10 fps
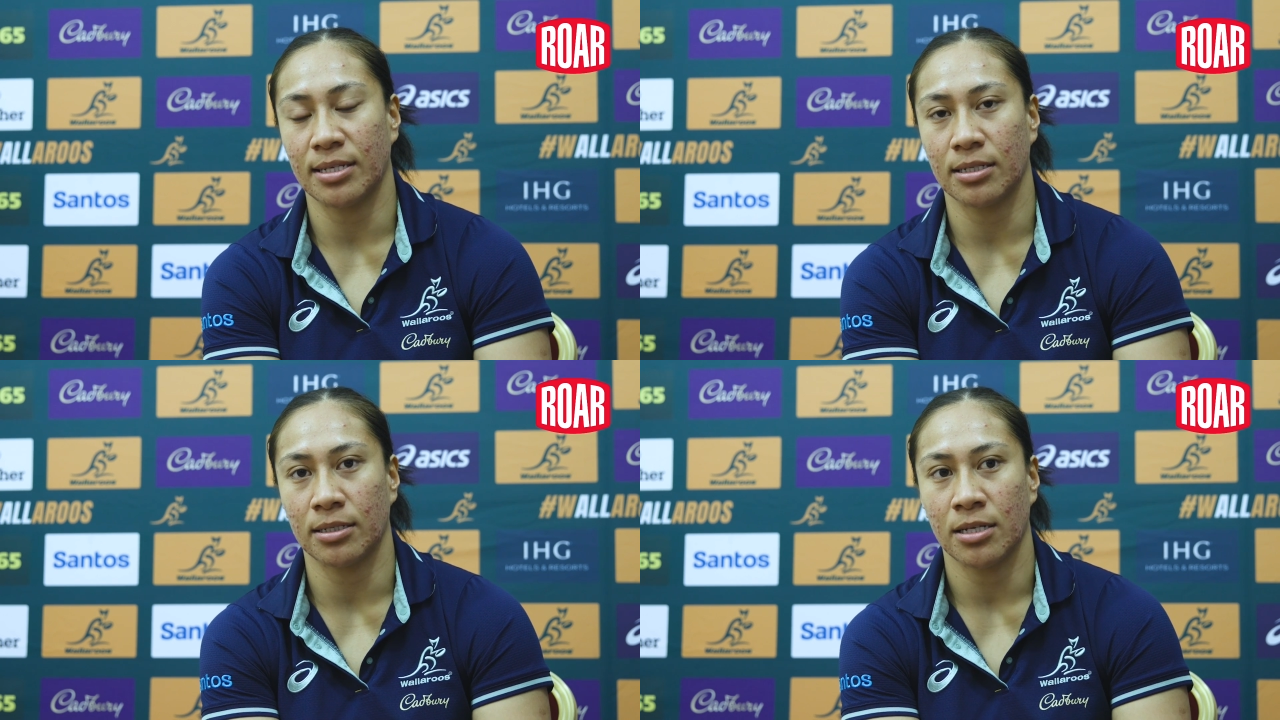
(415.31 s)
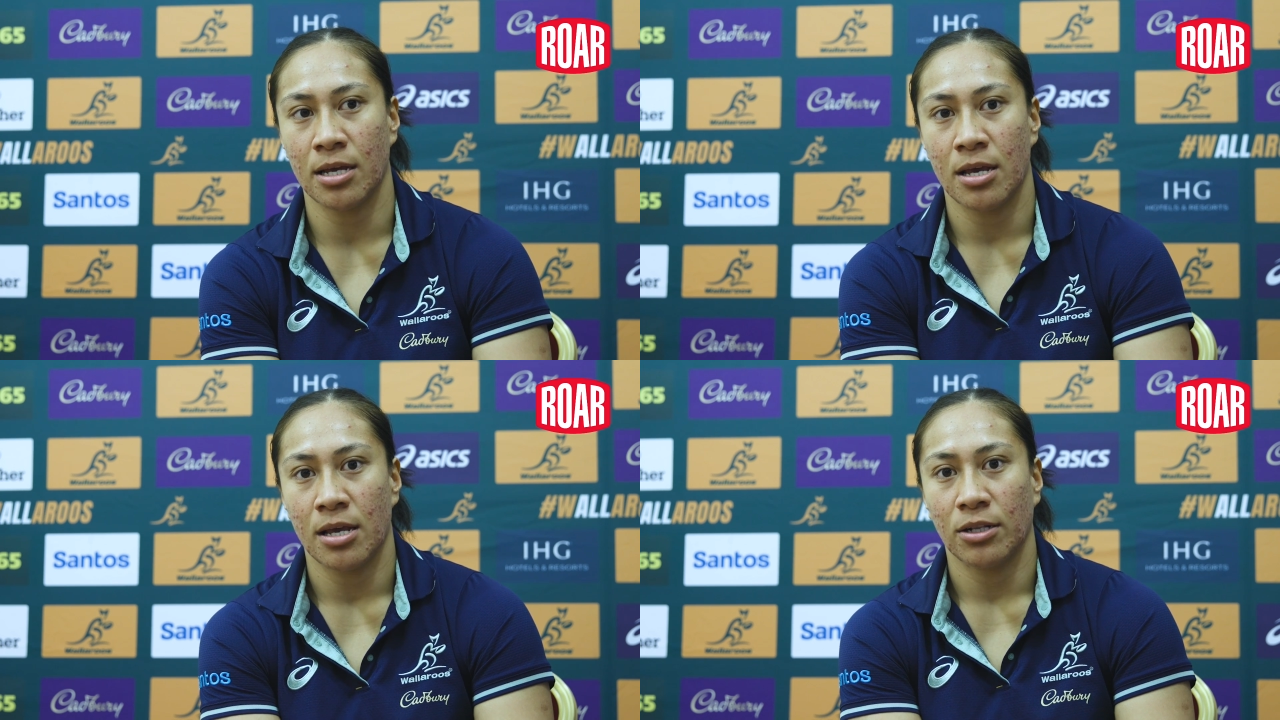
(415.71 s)
And
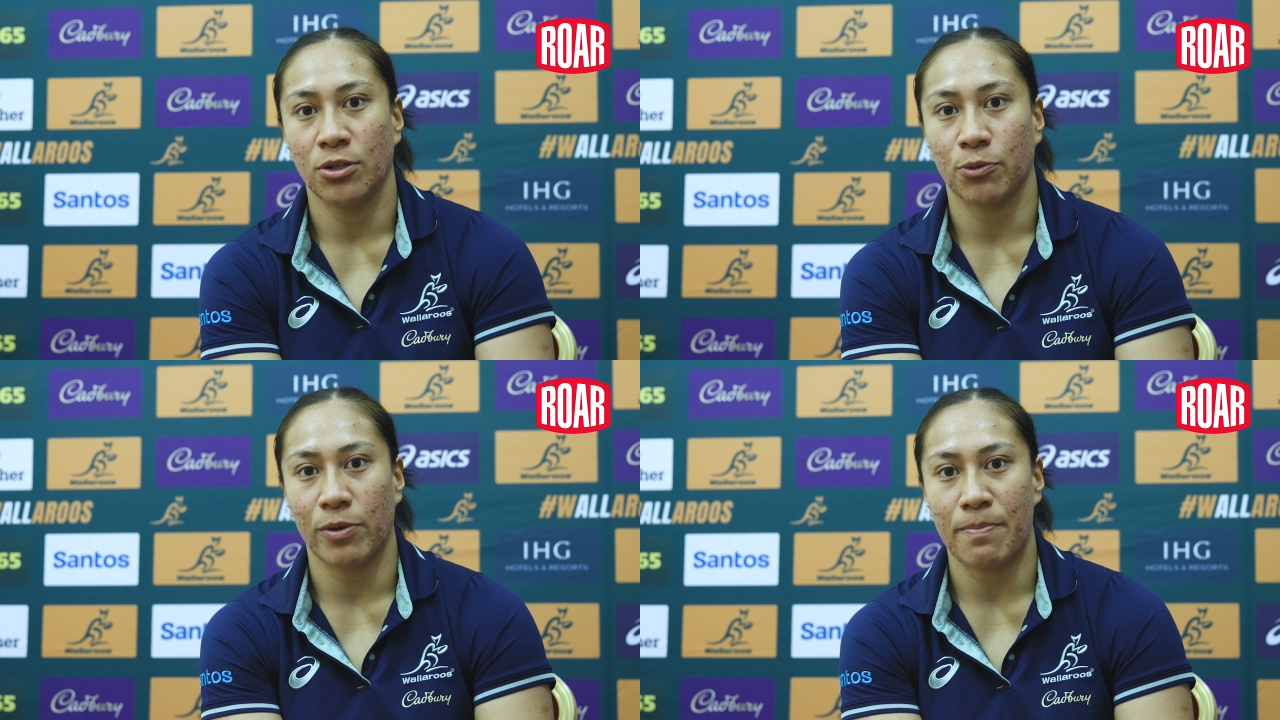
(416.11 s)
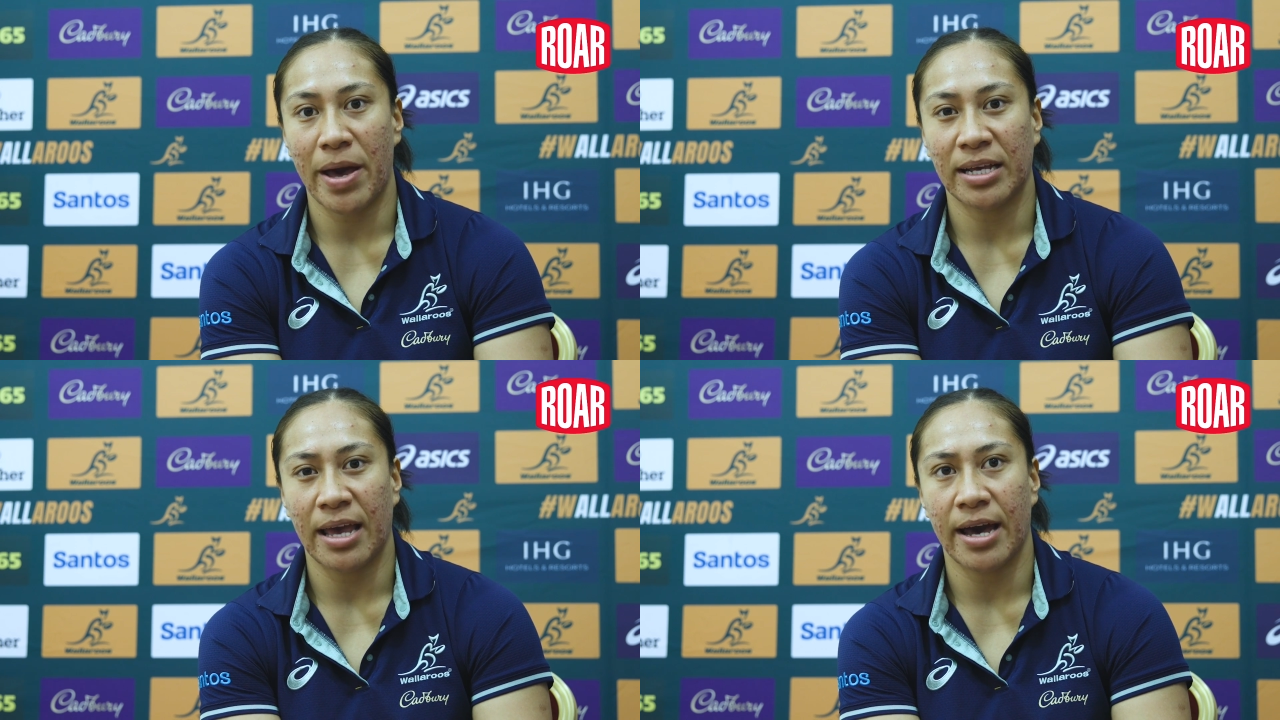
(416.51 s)
look, we
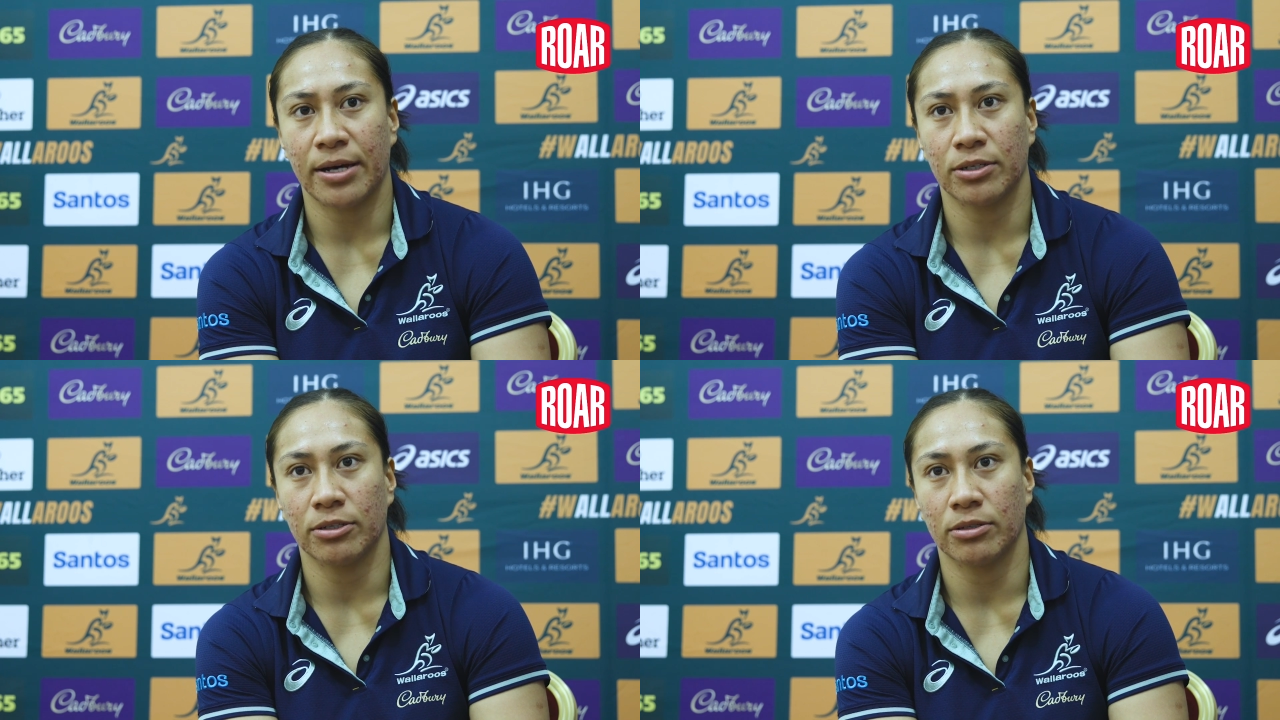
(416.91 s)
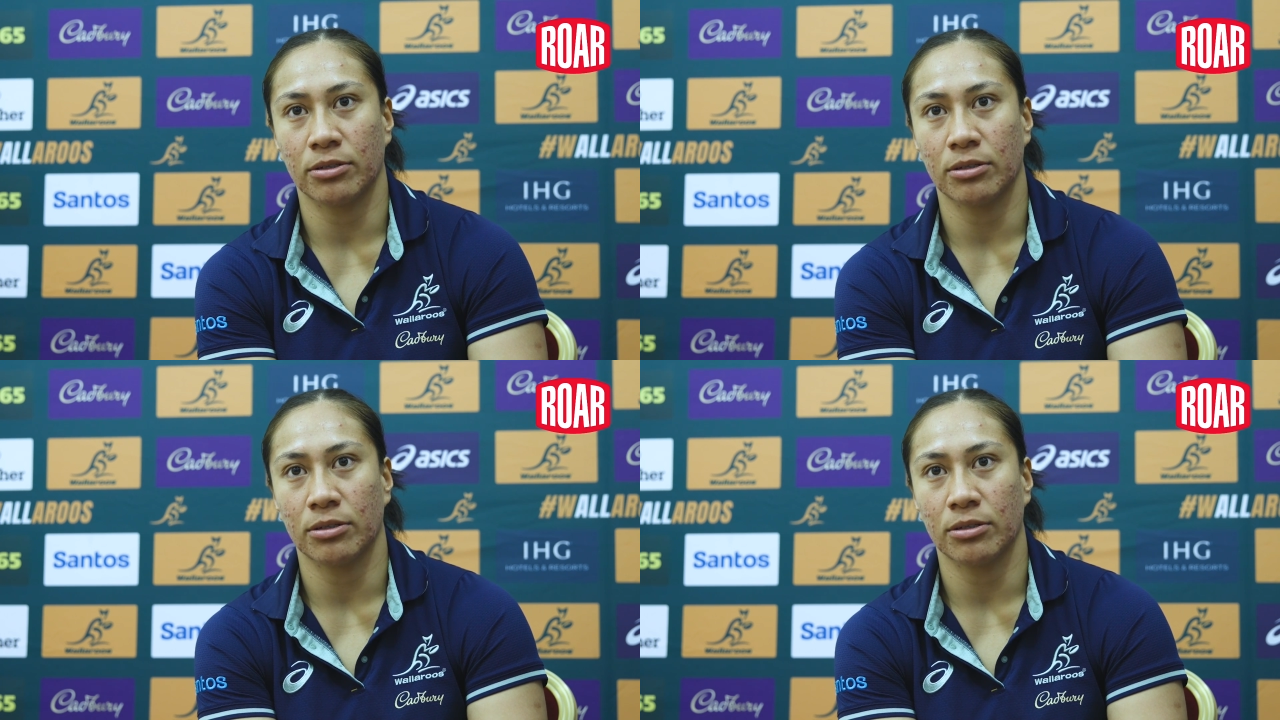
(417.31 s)
back our